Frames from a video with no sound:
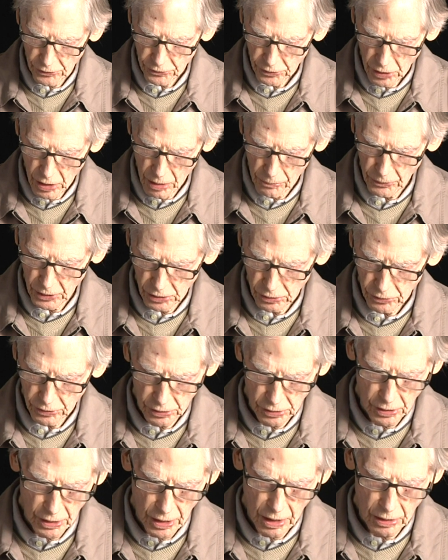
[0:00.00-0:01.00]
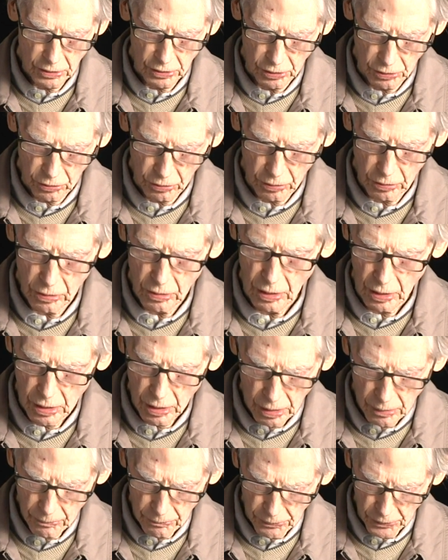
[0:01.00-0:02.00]
is coming to get you
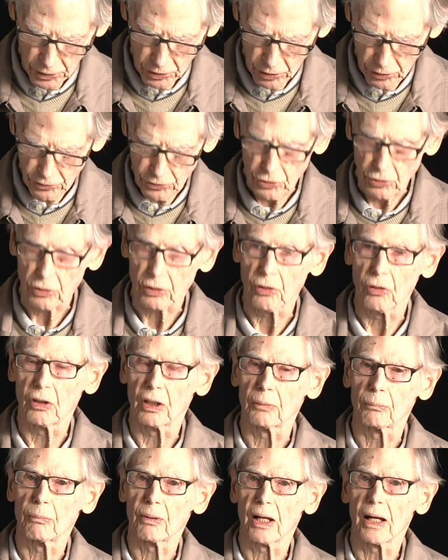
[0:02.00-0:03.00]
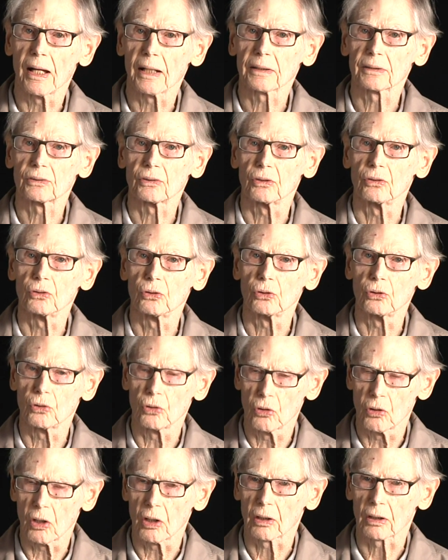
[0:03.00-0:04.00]
because you're going back to New
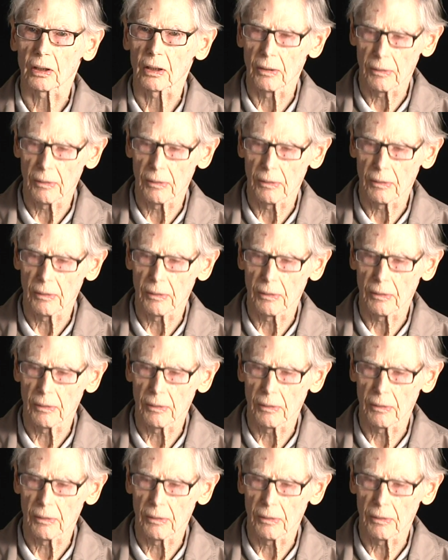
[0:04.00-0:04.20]
York.